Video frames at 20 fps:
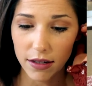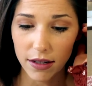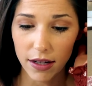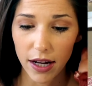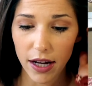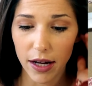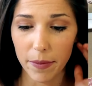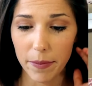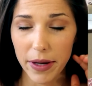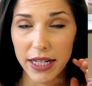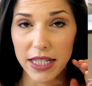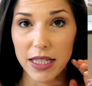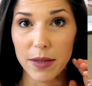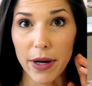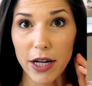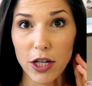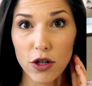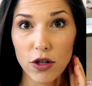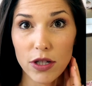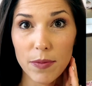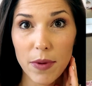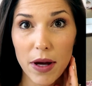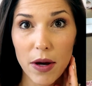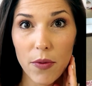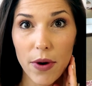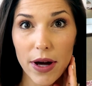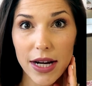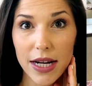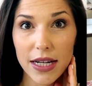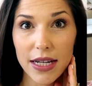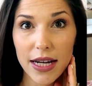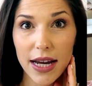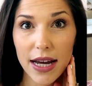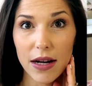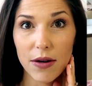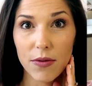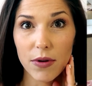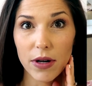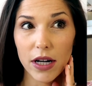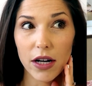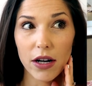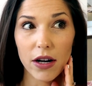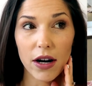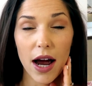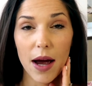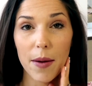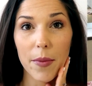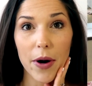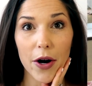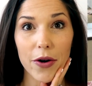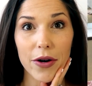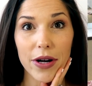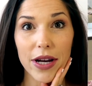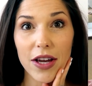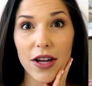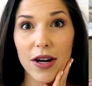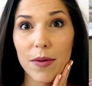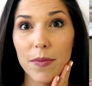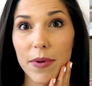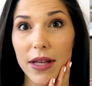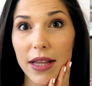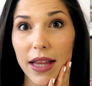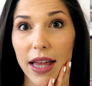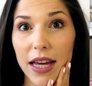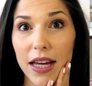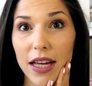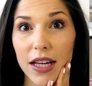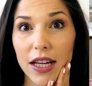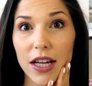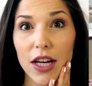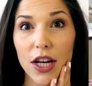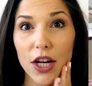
as special as my wedding day, where I'm already gonna be like